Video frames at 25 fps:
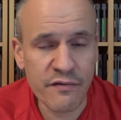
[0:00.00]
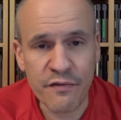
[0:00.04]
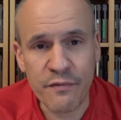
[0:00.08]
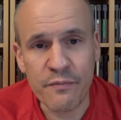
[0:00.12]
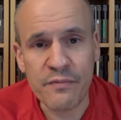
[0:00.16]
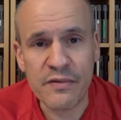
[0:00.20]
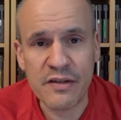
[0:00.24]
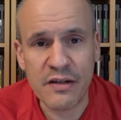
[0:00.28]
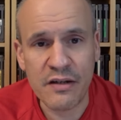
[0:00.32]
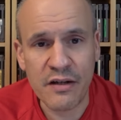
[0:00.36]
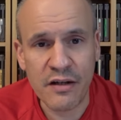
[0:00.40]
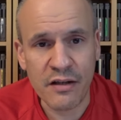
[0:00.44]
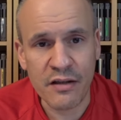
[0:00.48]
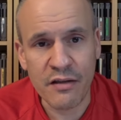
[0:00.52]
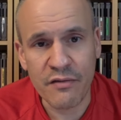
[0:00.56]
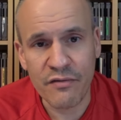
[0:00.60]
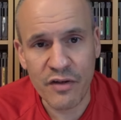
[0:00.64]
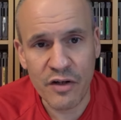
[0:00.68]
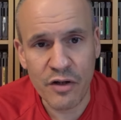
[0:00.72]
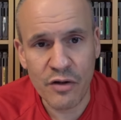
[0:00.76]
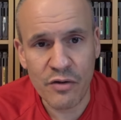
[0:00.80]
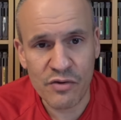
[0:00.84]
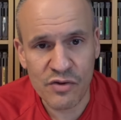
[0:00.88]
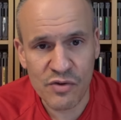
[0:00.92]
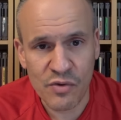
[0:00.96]
from sitting in the
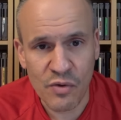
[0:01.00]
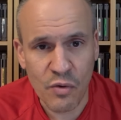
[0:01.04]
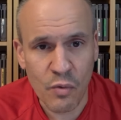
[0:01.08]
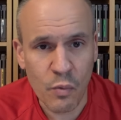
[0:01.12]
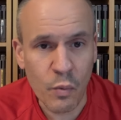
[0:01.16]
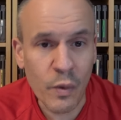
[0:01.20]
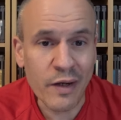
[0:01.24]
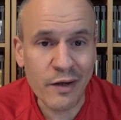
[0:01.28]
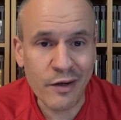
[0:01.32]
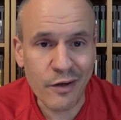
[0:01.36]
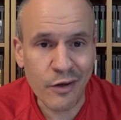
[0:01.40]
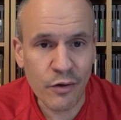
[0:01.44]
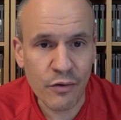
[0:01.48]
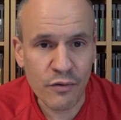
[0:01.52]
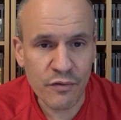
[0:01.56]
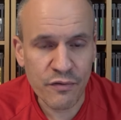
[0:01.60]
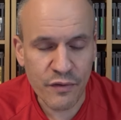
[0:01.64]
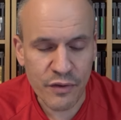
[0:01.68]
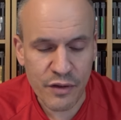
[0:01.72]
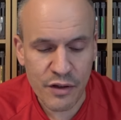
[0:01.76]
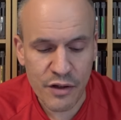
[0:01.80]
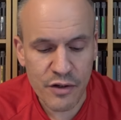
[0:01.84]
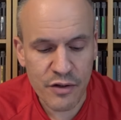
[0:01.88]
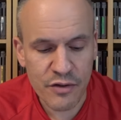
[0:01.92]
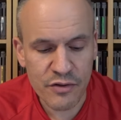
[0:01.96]
video store window for
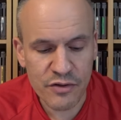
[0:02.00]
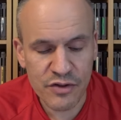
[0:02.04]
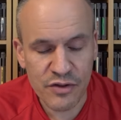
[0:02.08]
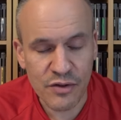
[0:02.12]
the years.